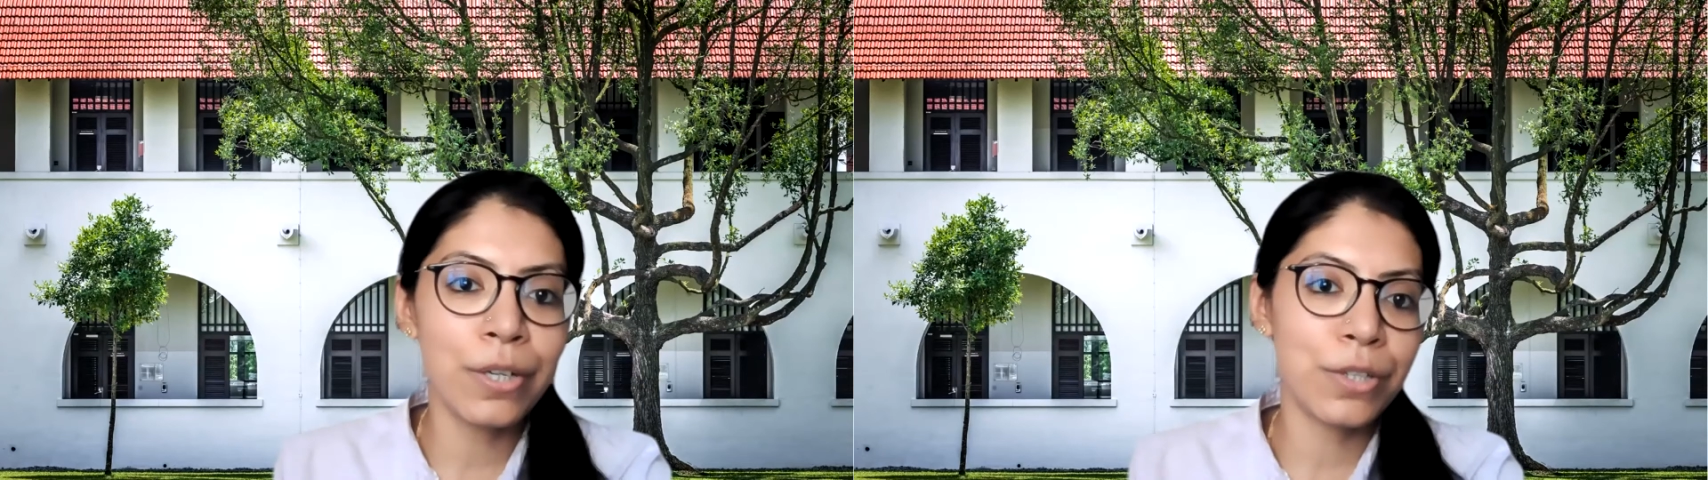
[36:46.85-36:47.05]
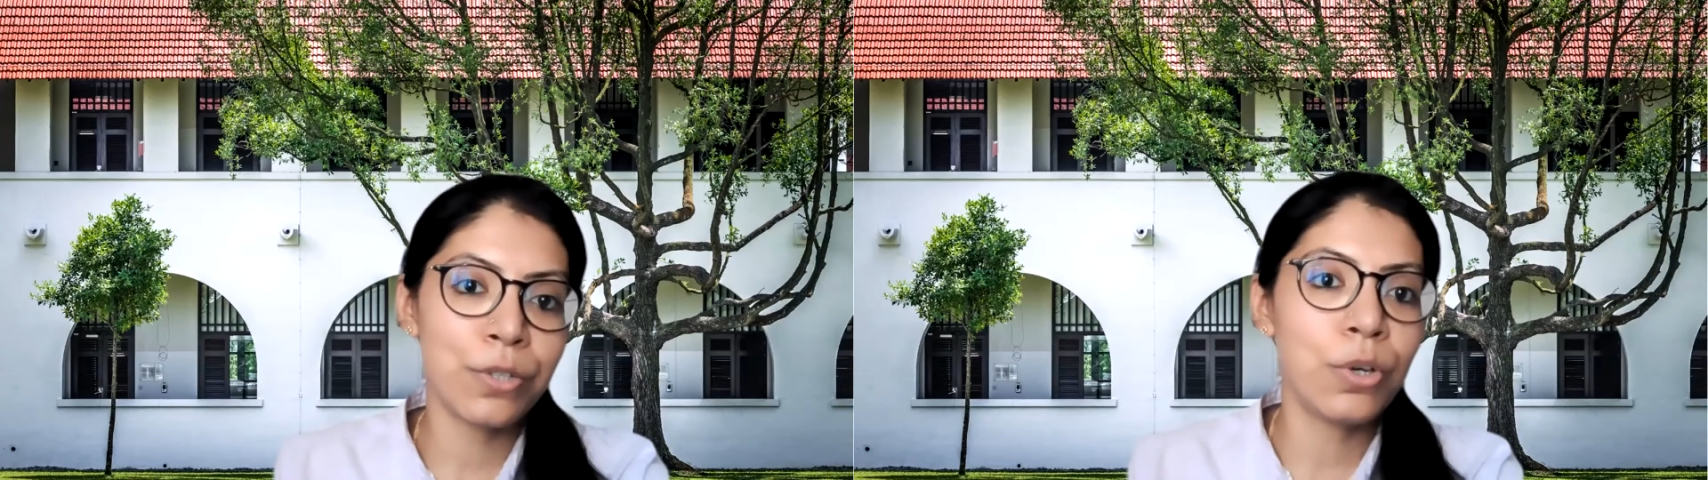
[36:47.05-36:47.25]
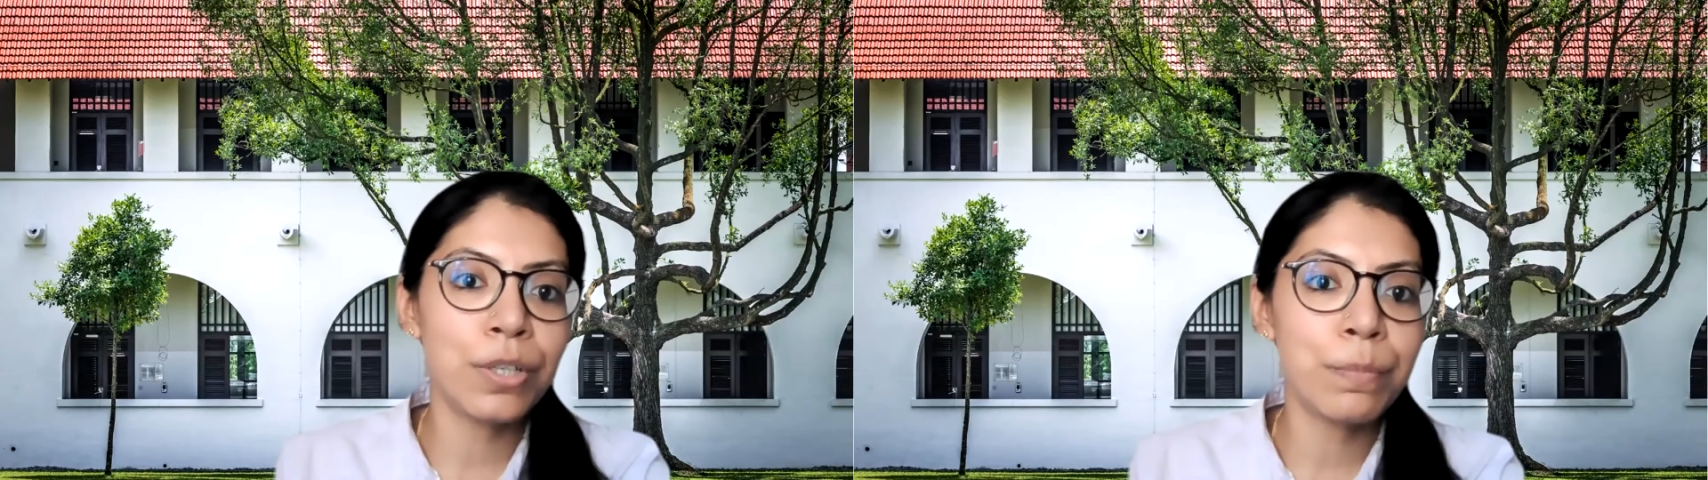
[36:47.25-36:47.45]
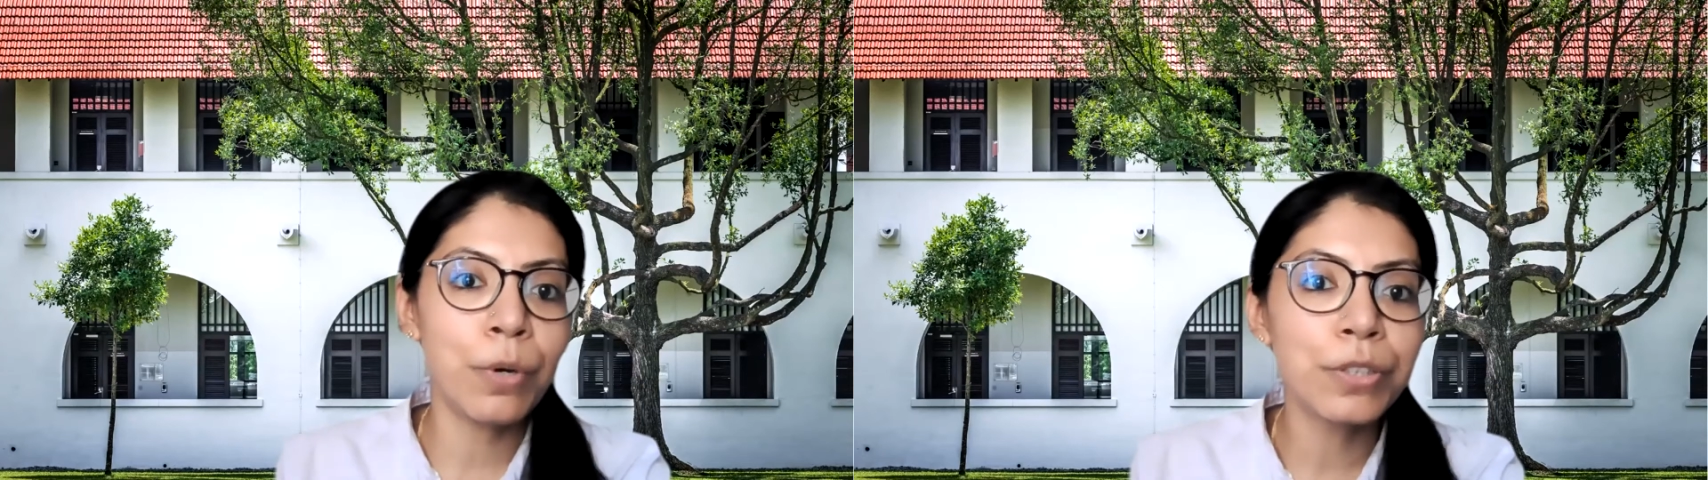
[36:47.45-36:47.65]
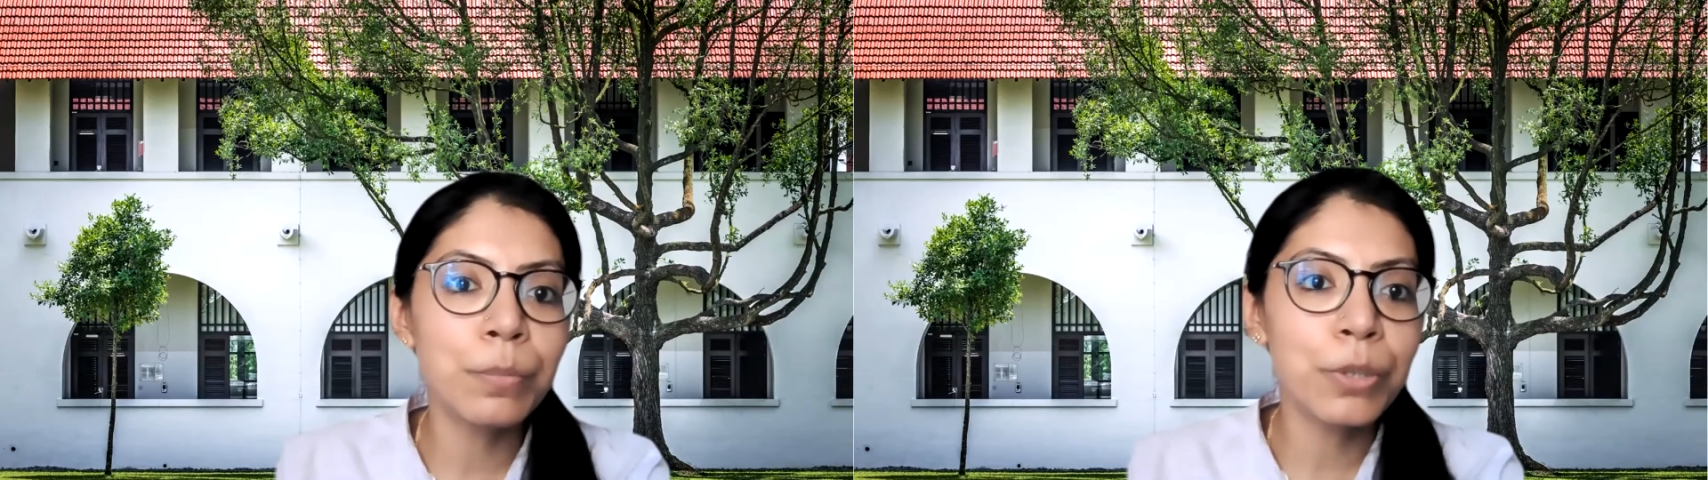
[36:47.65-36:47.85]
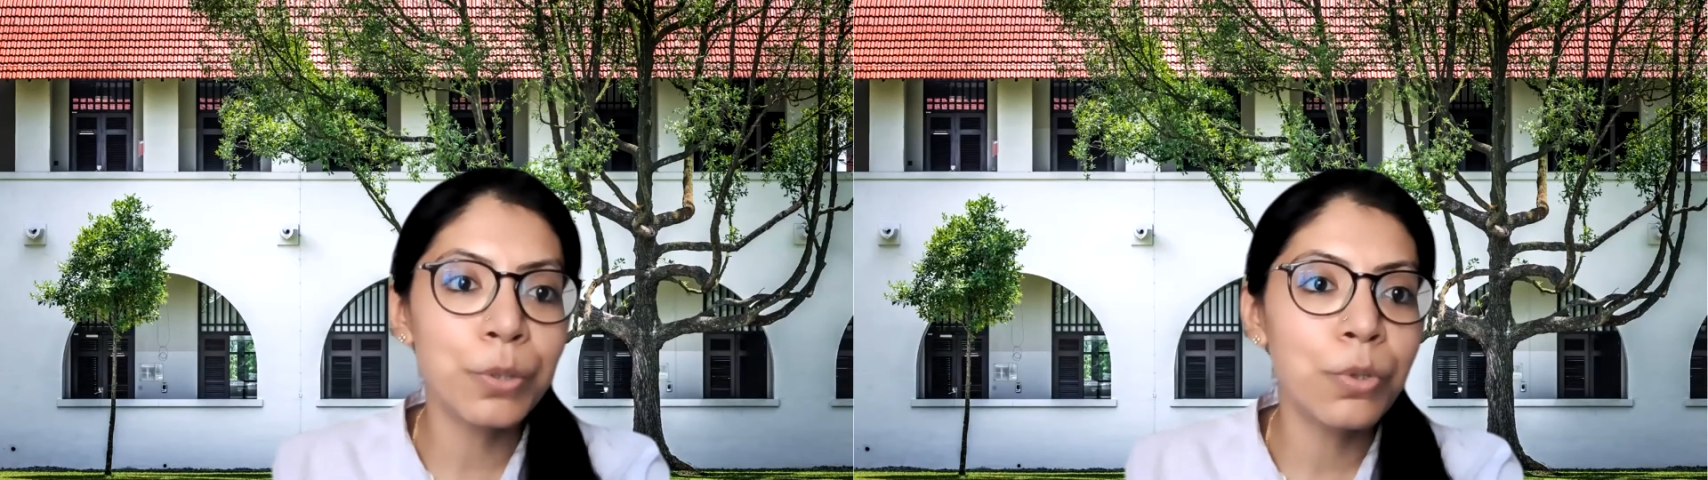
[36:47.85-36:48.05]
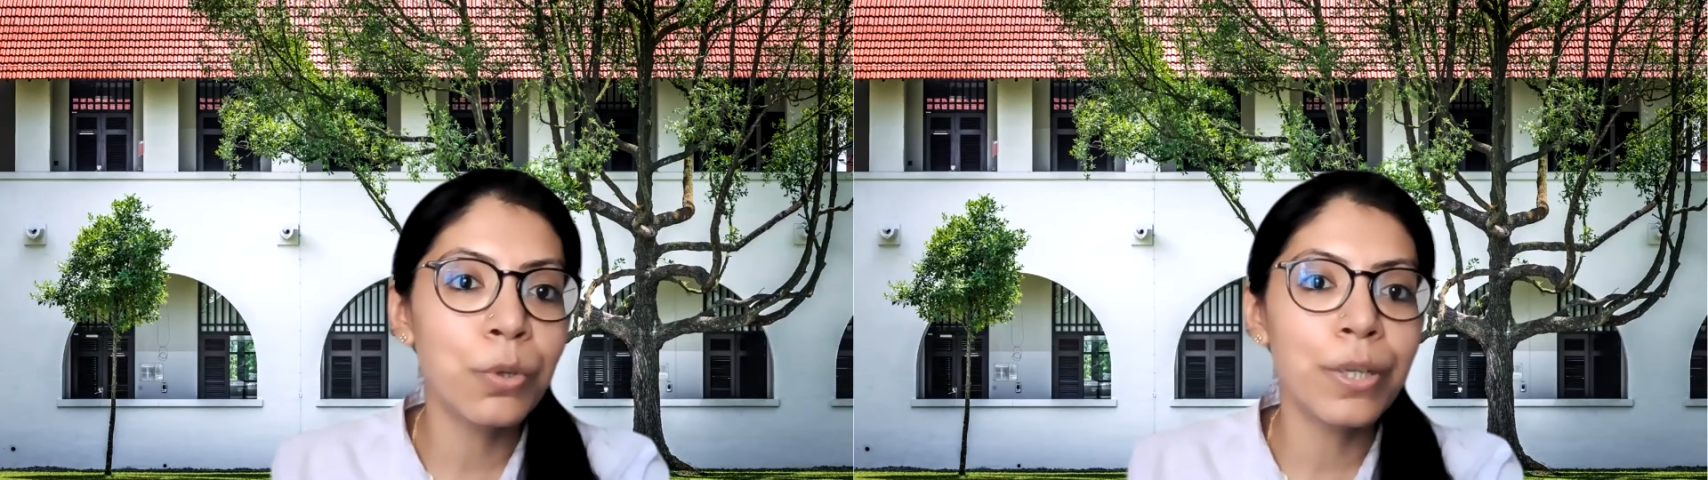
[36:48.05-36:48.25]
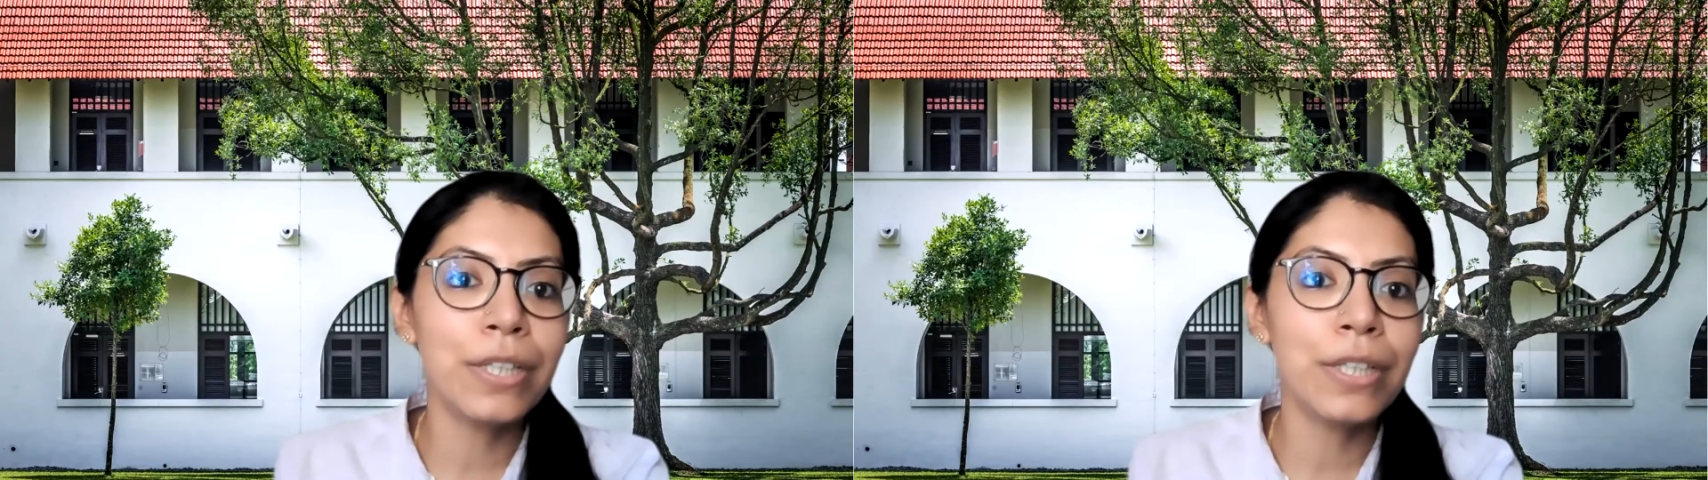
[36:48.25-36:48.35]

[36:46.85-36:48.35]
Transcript: or it's not possible to grow